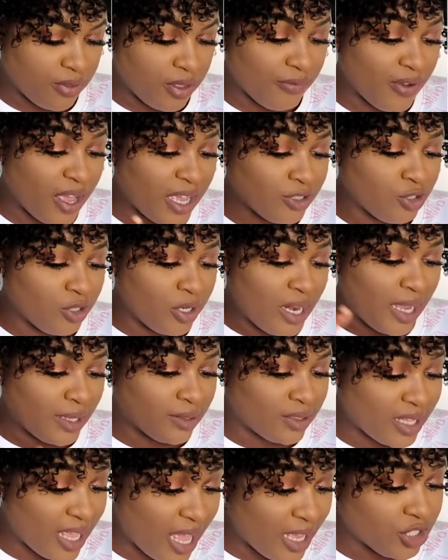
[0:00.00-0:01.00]
They've actually
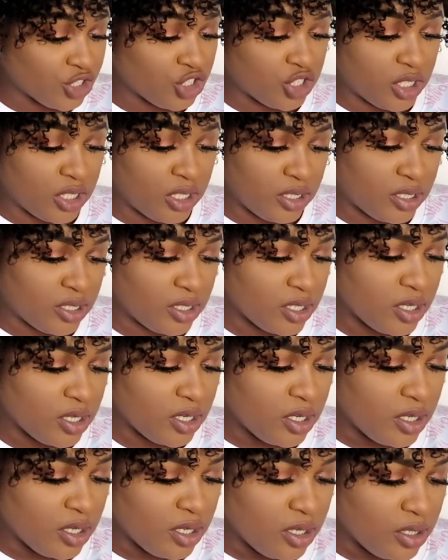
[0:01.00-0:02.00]
attached it
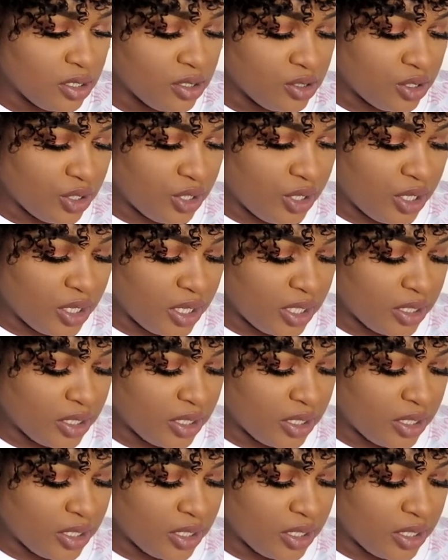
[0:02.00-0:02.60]
so you